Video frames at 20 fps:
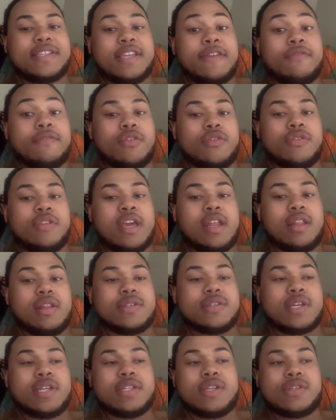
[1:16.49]
even though they're natalists,
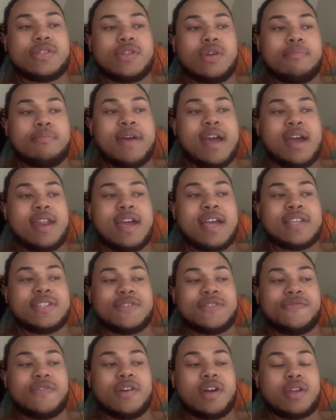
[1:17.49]
because they're still badass as
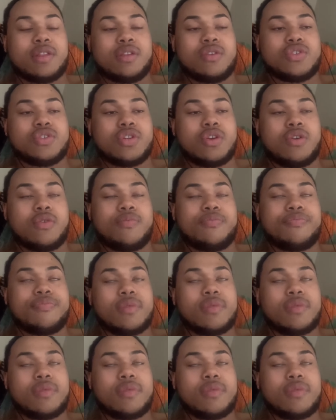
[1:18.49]
fuck in their show.